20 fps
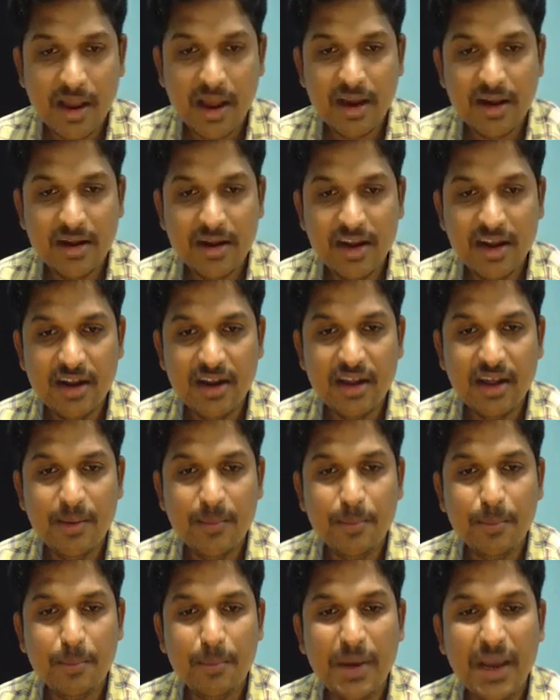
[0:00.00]
100
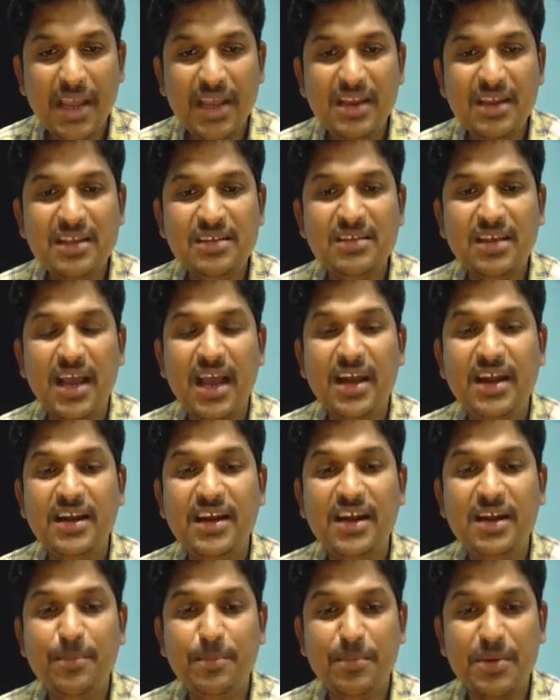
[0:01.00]
minus
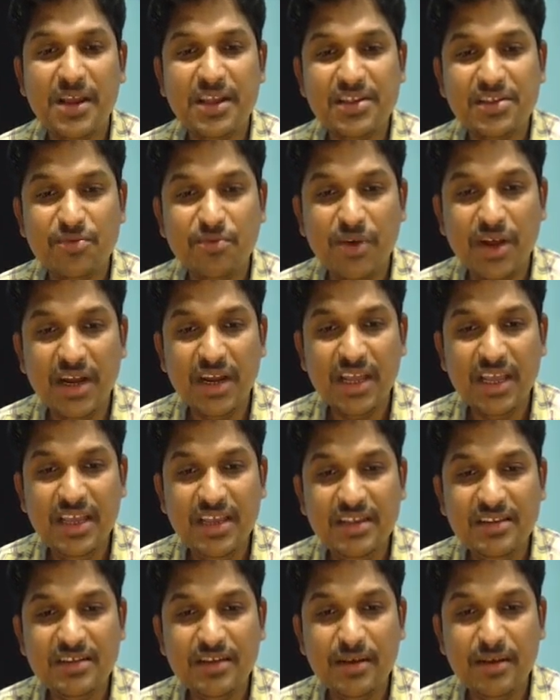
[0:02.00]
100 plus 1
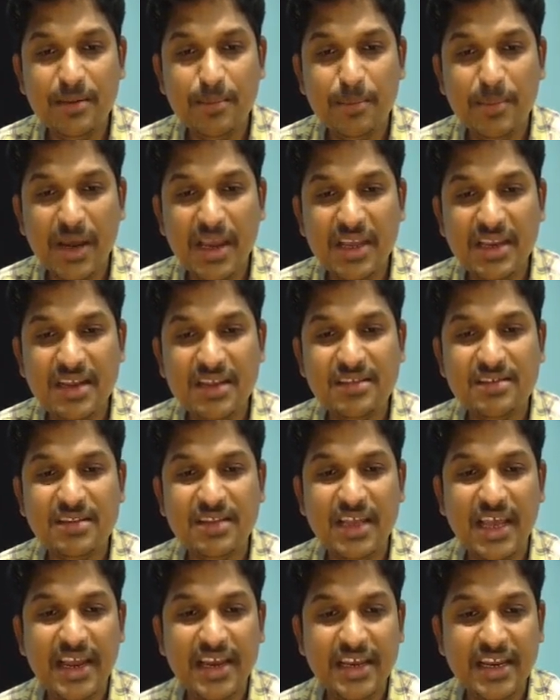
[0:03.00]
is minus
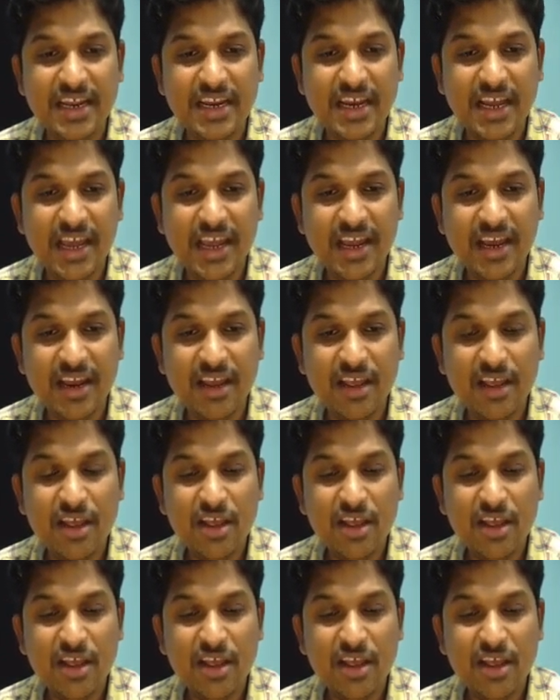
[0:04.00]
99.